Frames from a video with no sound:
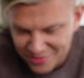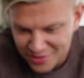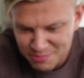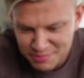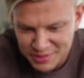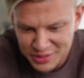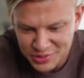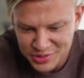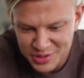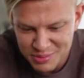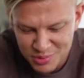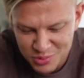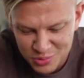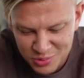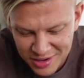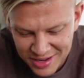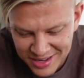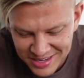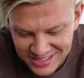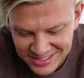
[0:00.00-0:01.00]
for meal number
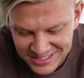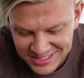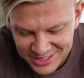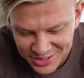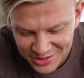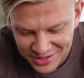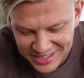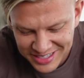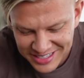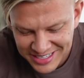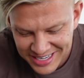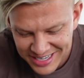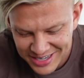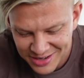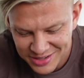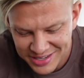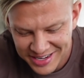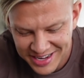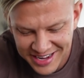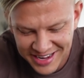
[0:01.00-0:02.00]
one during the
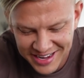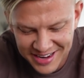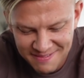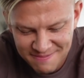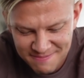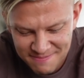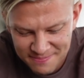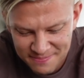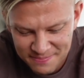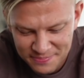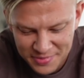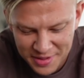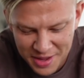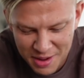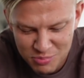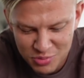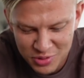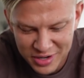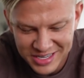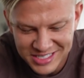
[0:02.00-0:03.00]
keto diet.
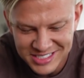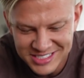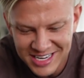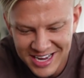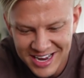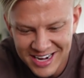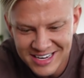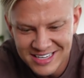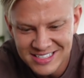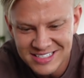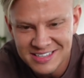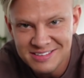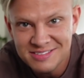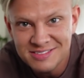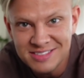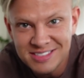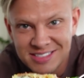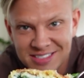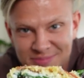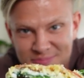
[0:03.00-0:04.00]
I'm pretty excited. I have
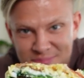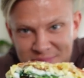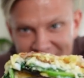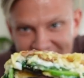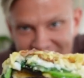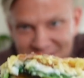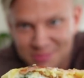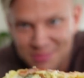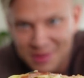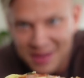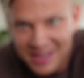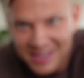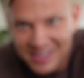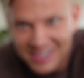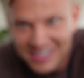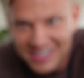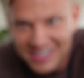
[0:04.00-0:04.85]
this piece of bacon